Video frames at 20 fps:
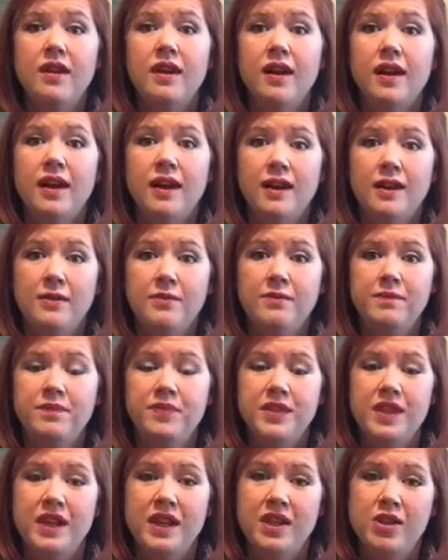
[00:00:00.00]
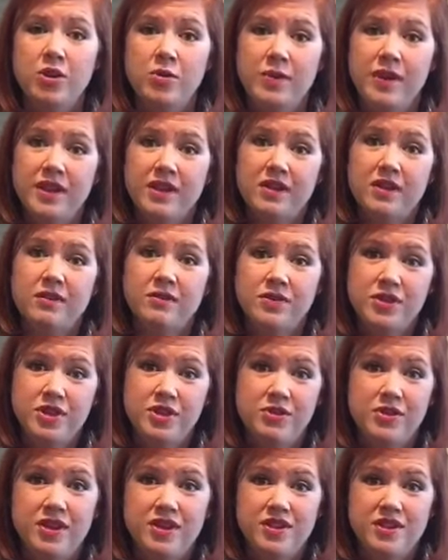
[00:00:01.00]
And I hope I can offer
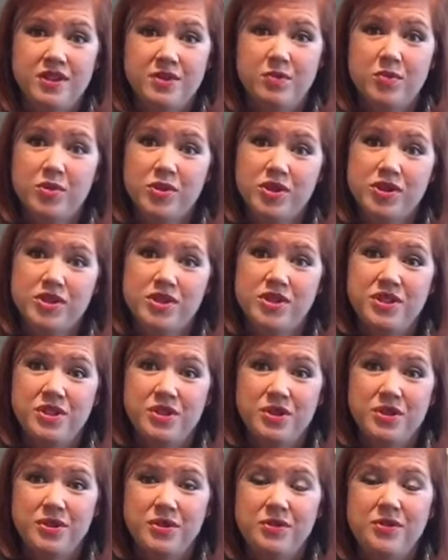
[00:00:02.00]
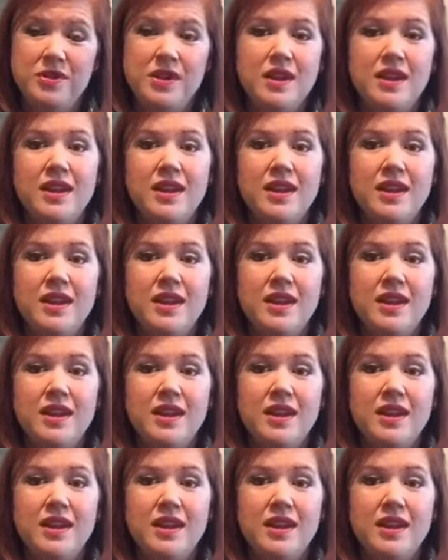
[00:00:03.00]
you guys support too.